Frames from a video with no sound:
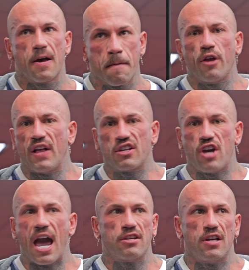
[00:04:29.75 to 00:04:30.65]
The only thing that's
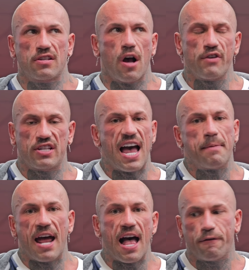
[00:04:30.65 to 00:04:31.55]
changed is obviously
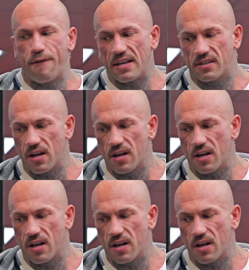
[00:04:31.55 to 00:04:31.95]
I'm in a health phase,